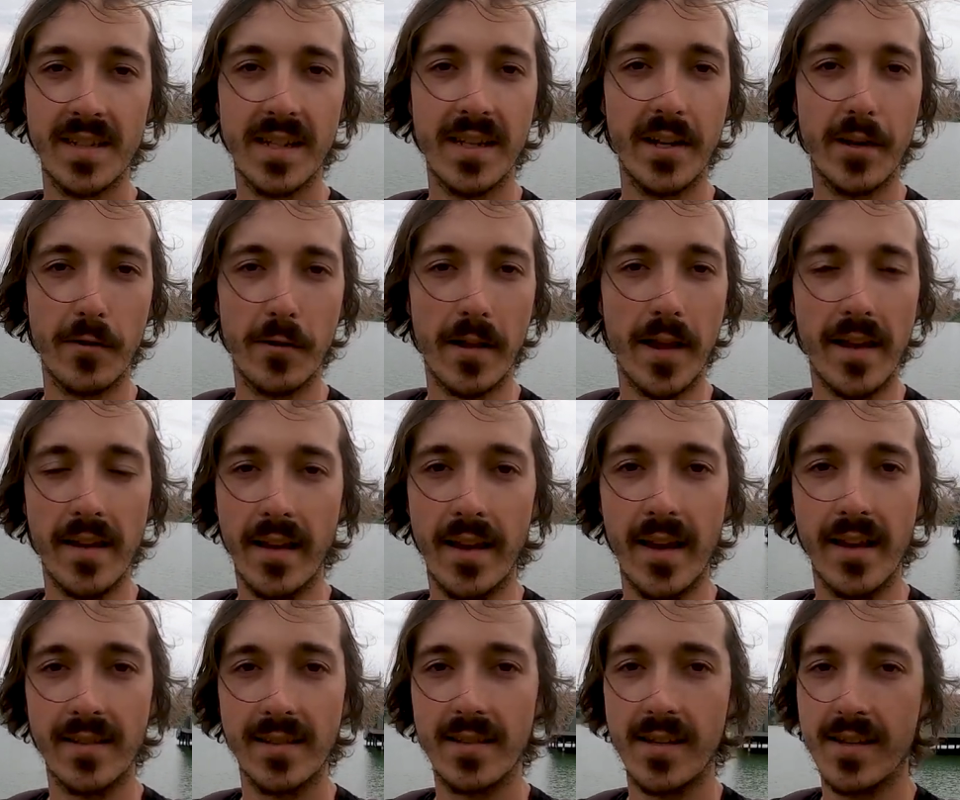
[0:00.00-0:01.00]
you know,
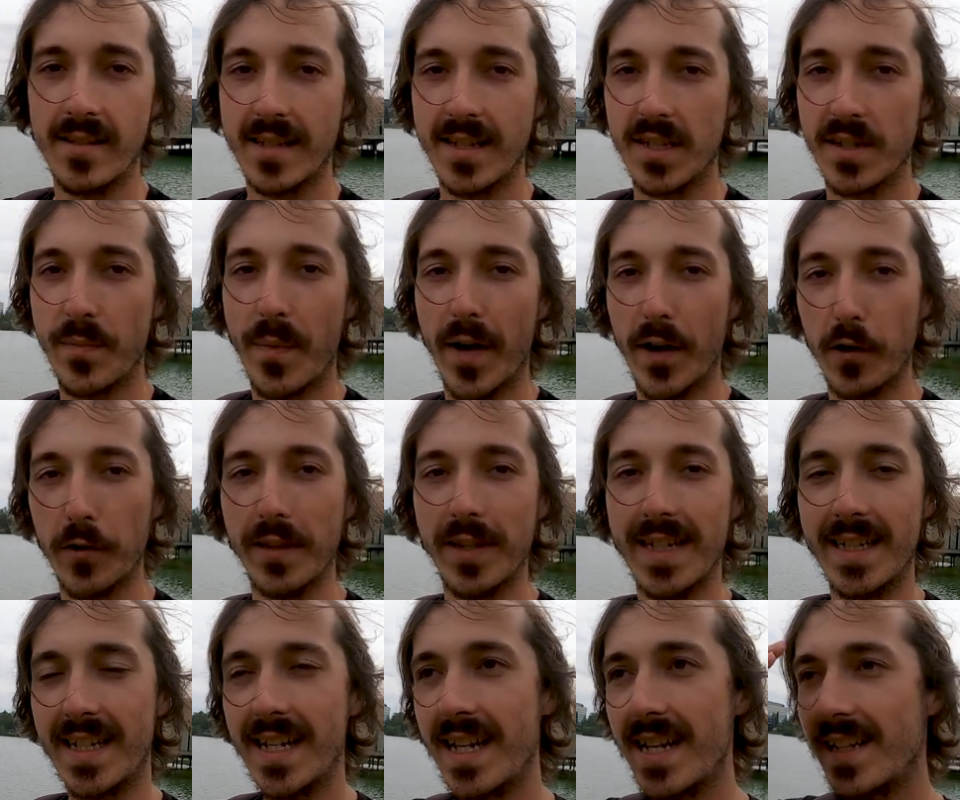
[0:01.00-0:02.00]
since my
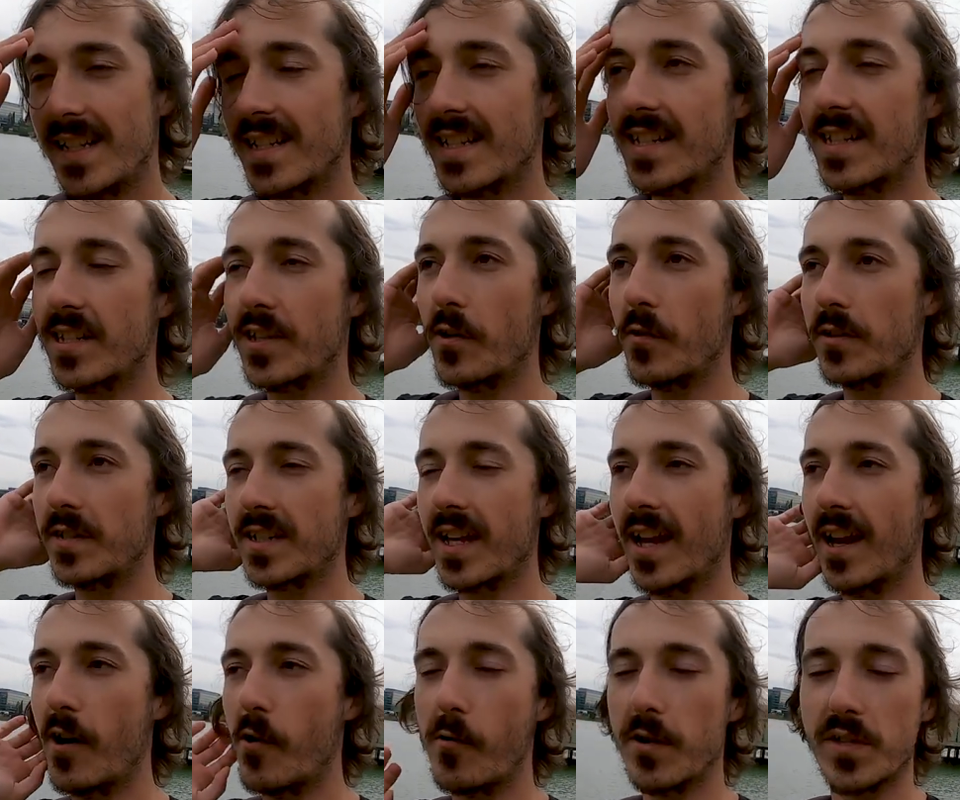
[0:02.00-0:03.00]
early teens. So it's
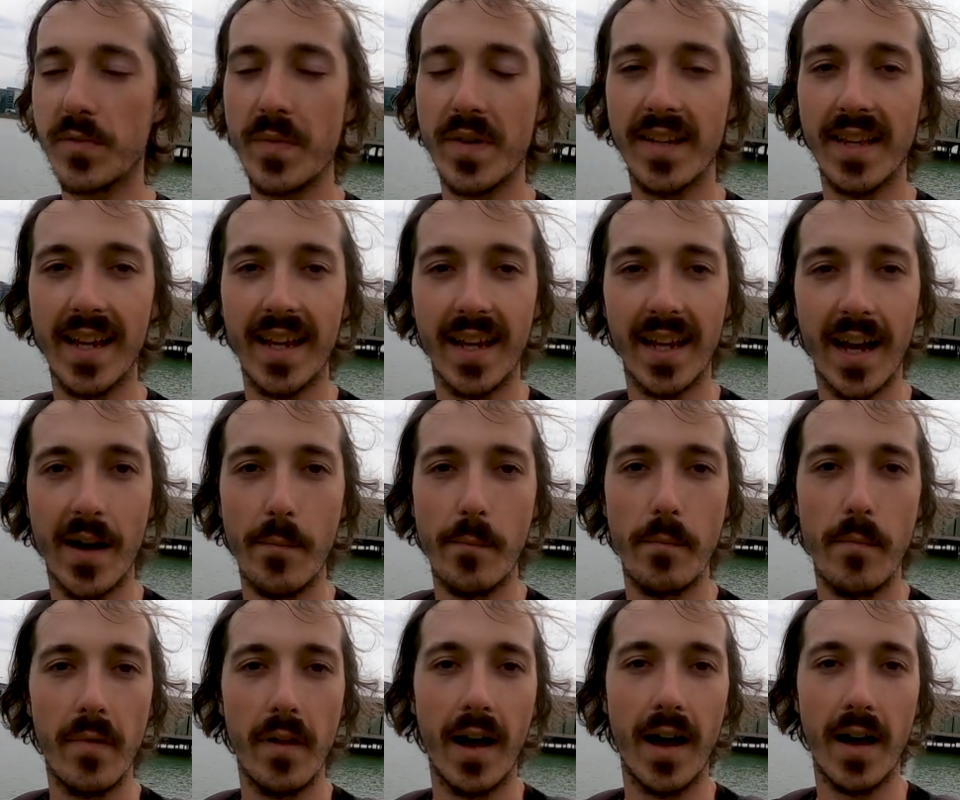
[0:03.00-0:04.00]
kind of always been like
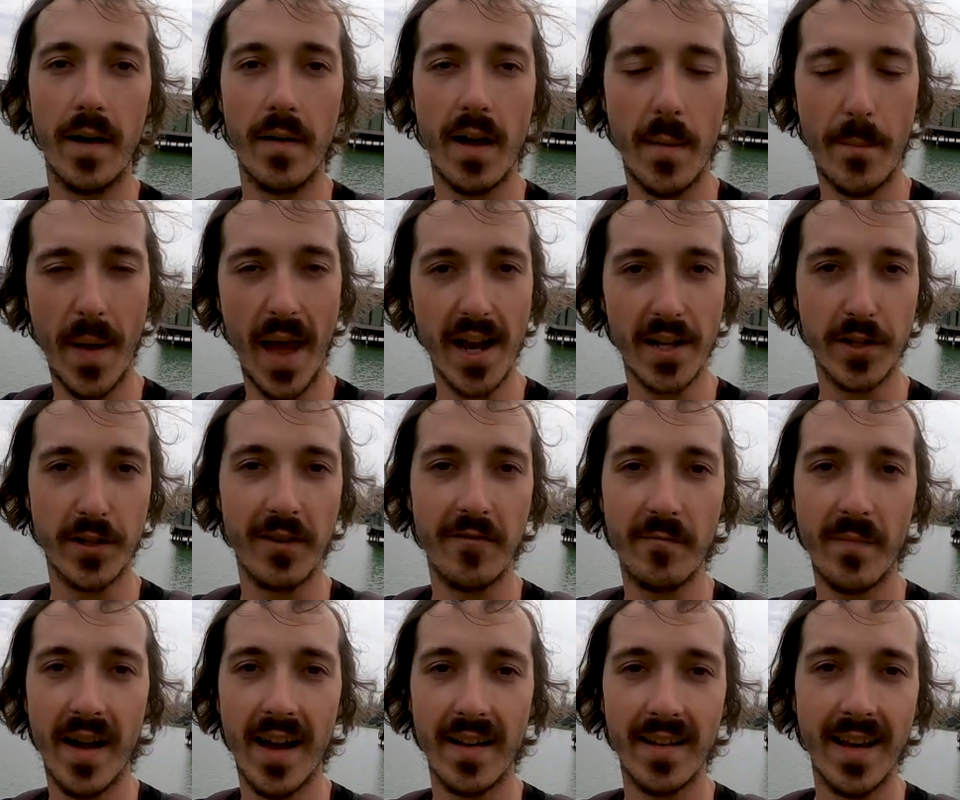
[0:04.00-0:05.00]
a passion
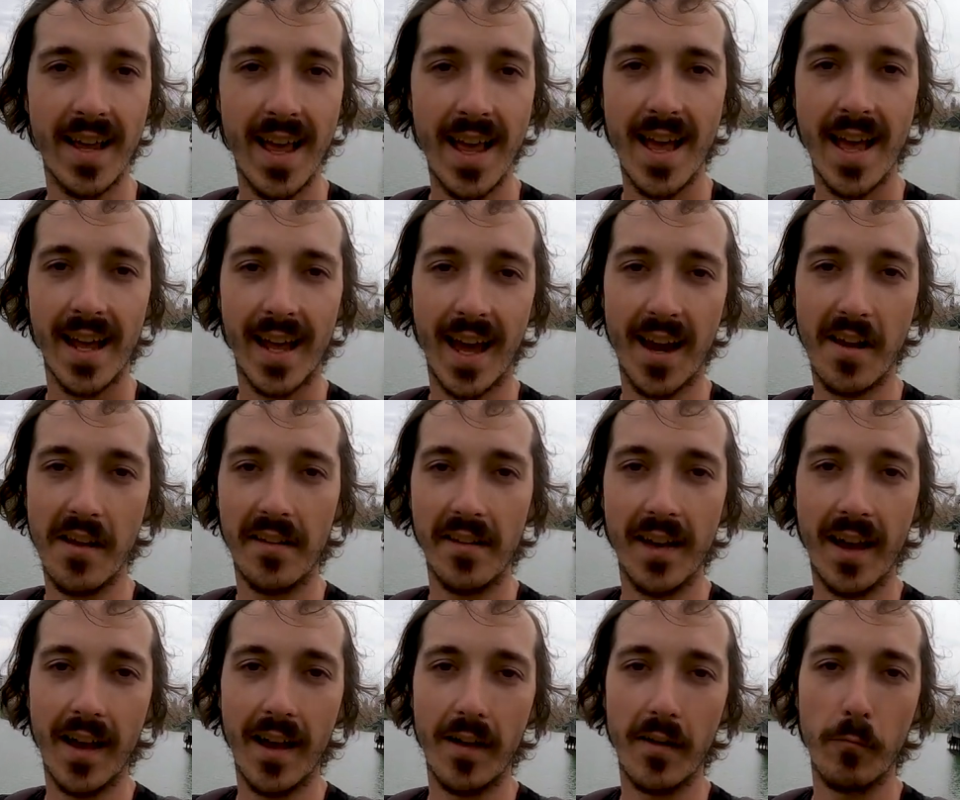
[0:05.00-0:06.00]
of mine. Kind
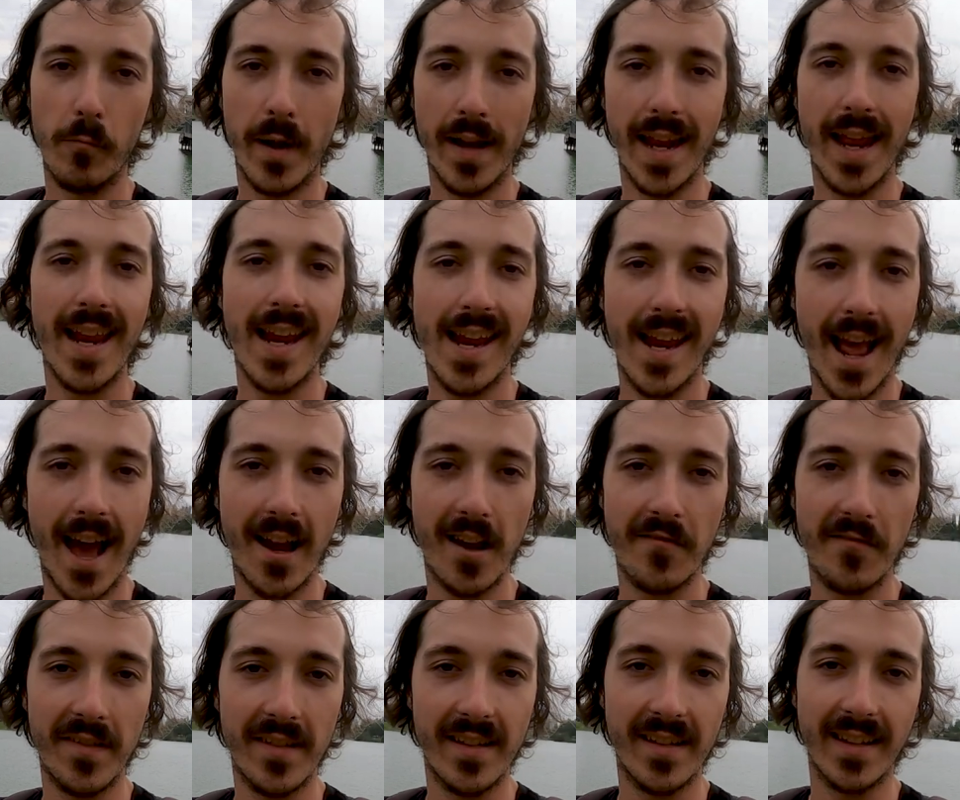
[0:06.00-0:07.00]
of went in and out
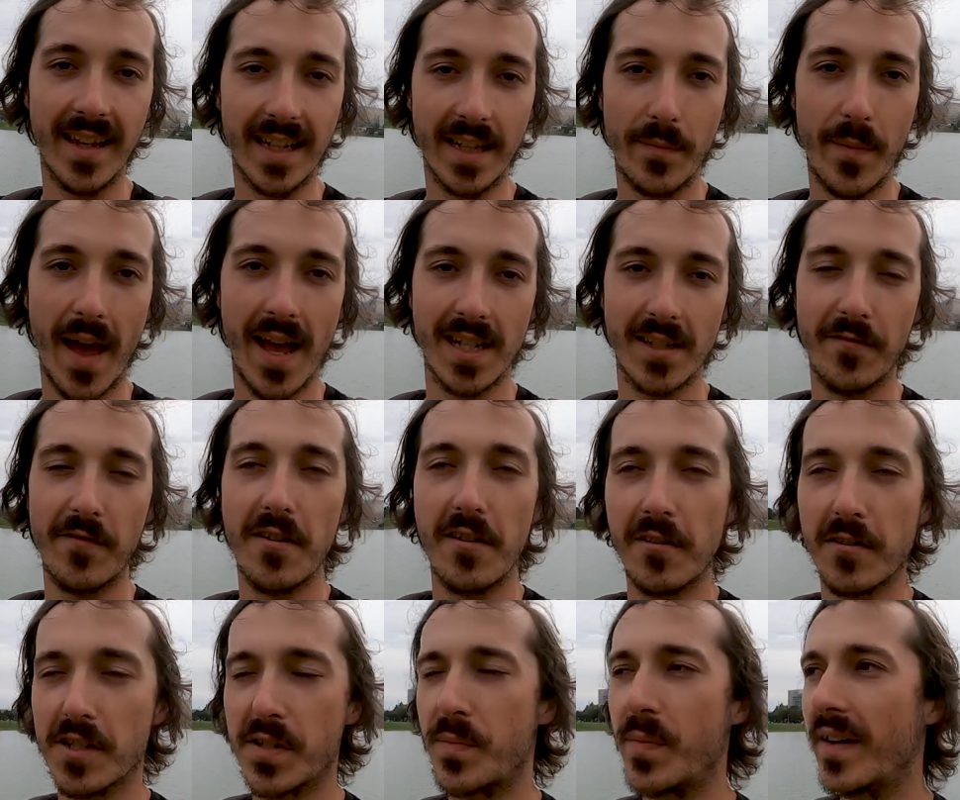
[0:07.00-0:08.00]
of it in like the past few
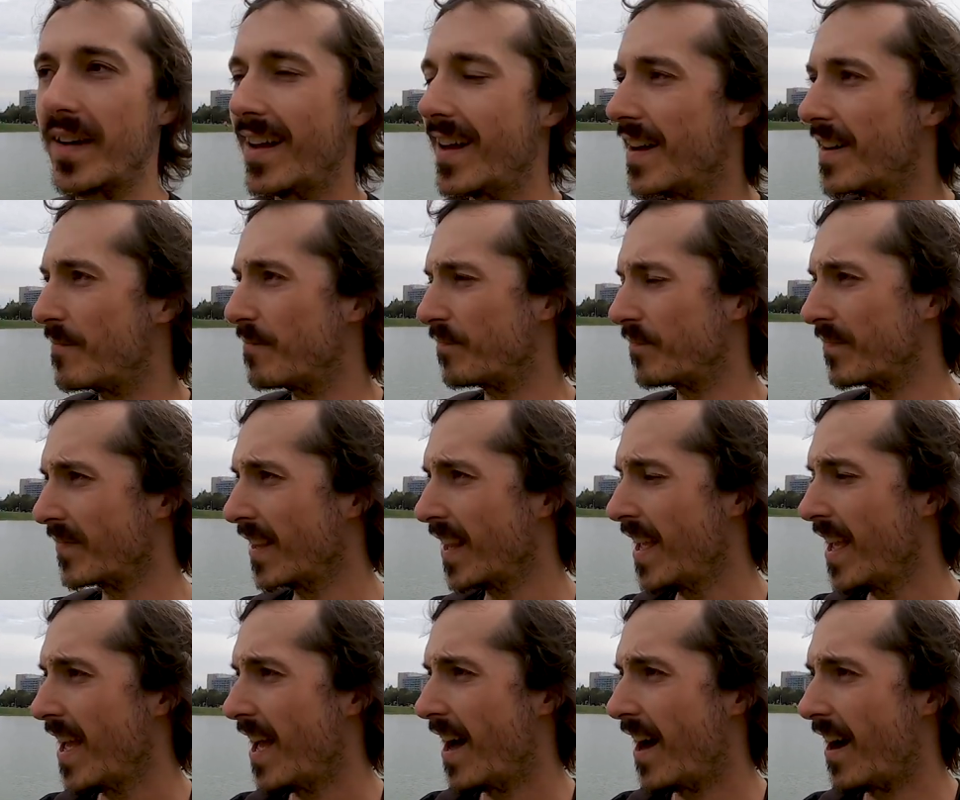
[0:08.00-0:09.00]
years, but
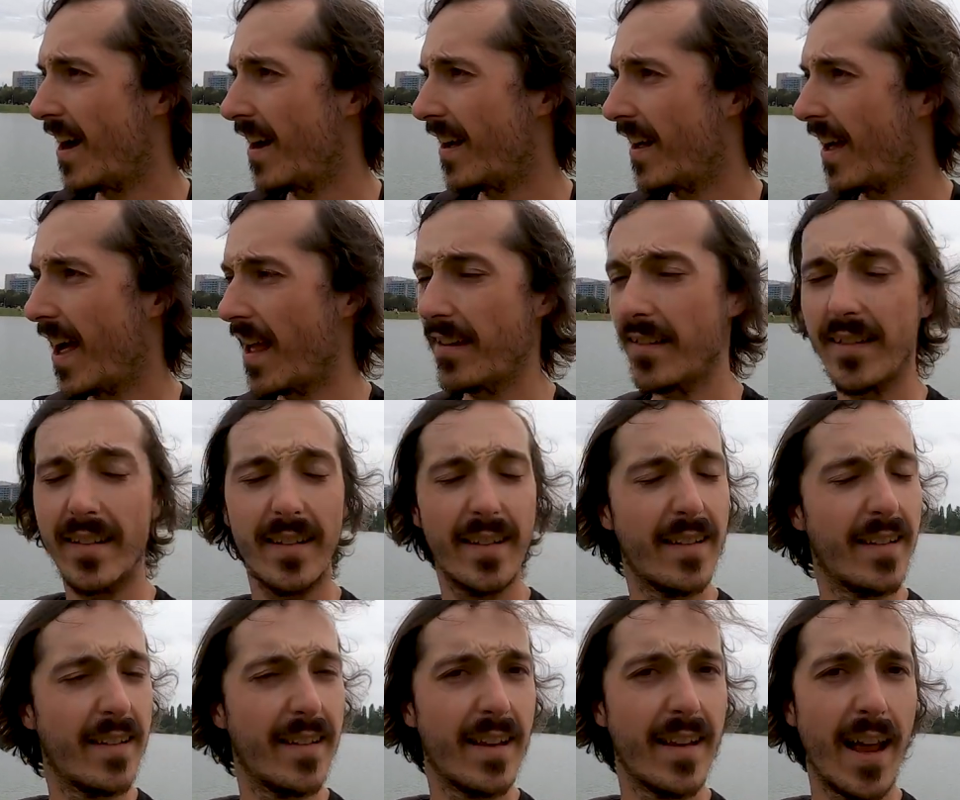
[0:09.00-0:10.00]
I
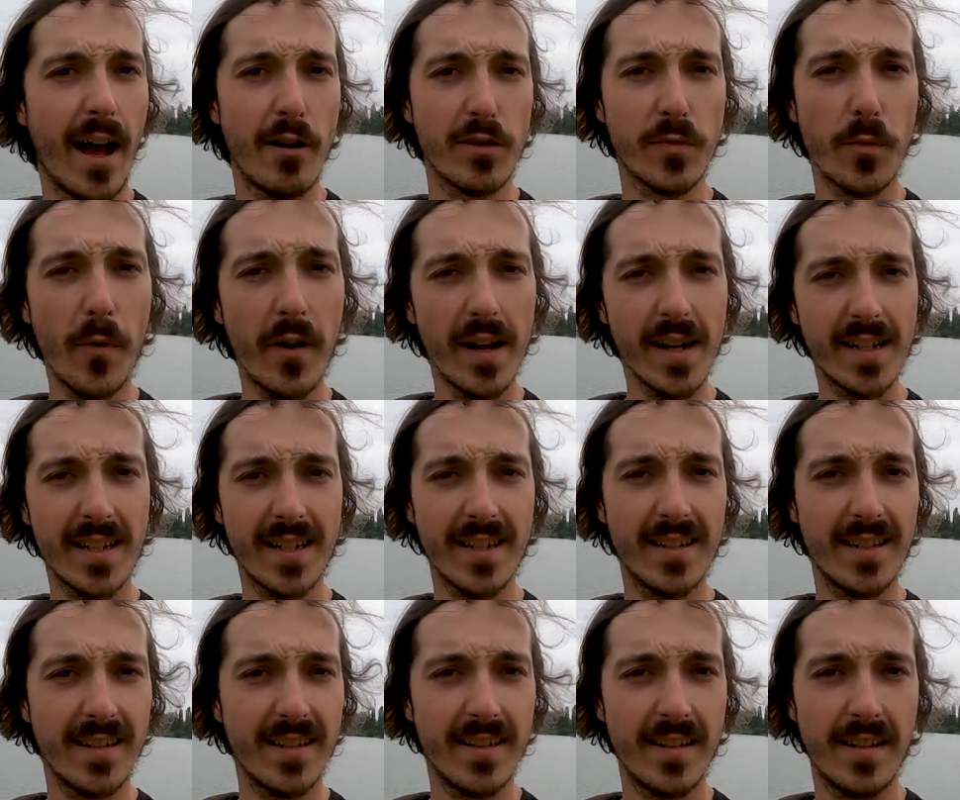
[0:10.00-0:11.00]
was wanting
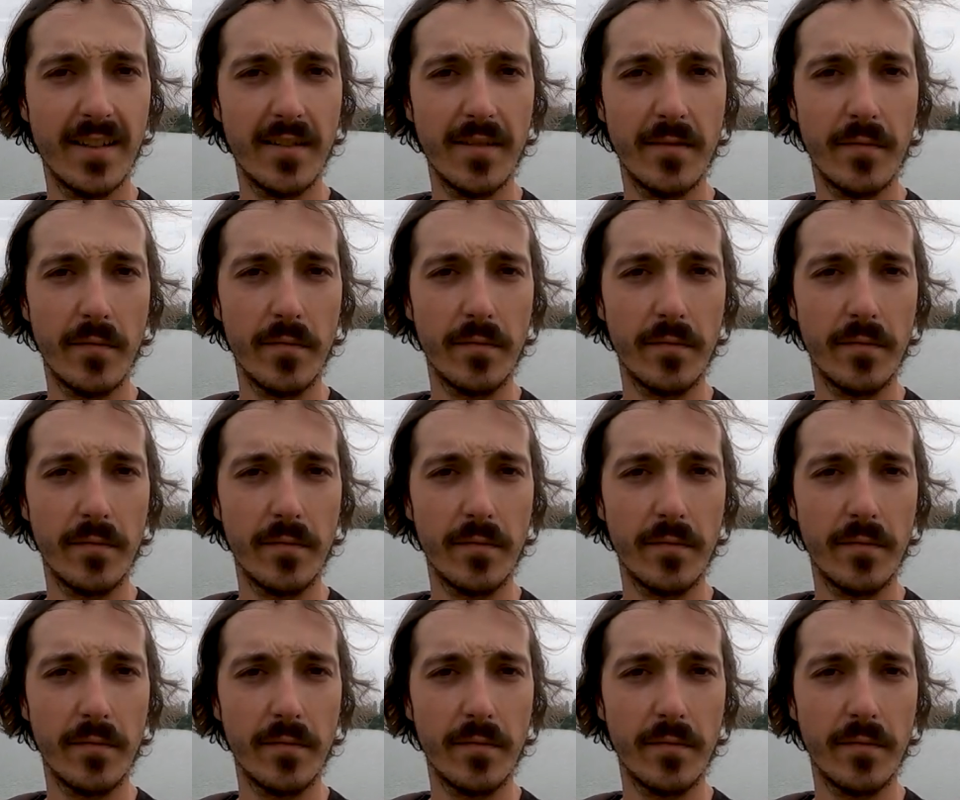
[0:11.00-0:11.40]
to